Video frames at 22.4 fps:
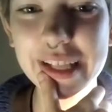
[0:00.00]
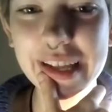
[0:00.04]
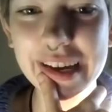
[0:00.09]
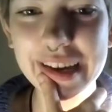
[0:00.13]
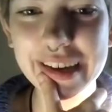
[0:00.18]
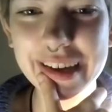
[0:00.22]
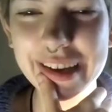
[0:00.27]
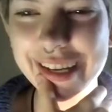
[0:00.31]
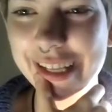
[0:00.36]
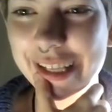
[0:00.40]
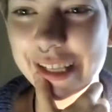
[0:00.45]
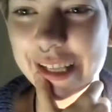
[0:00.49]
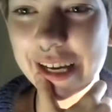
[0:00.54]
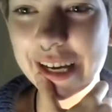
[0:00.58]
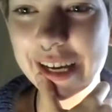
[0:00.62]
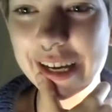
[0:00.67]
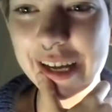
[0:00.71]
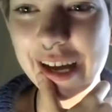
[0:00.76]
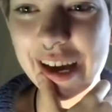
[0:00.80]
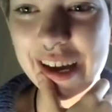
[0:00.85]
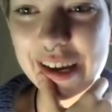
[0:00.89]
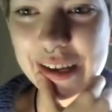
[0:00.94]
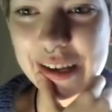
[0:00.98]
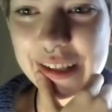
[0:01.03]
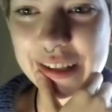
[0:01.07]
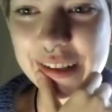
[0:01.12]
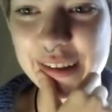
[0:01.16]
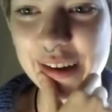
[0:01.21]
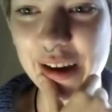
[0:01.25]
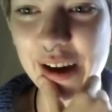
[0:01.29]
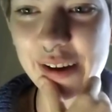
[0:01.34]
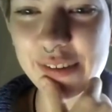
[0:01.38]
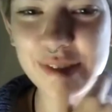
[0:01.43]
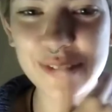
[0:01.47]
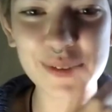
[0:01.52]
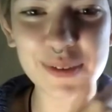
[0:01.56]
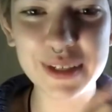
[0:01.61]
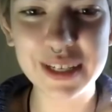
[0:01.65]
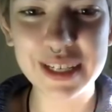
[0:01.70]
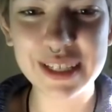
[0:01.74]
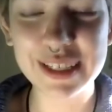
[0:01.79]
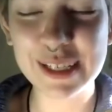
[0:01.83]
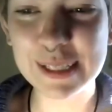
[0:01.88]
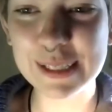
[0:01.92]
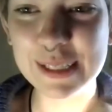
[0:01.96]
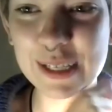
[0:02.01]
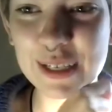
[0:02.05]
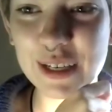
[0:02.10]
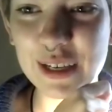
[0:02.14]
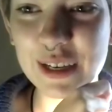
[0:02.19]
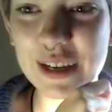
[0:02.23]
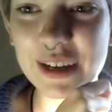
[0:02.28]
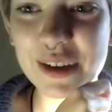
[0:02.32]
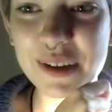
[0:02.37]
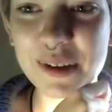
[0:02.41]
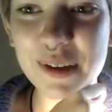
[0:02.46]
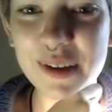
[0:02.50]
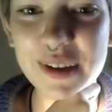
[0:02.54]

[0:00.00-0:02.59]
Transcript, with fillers: like like Kaio after what he did to her.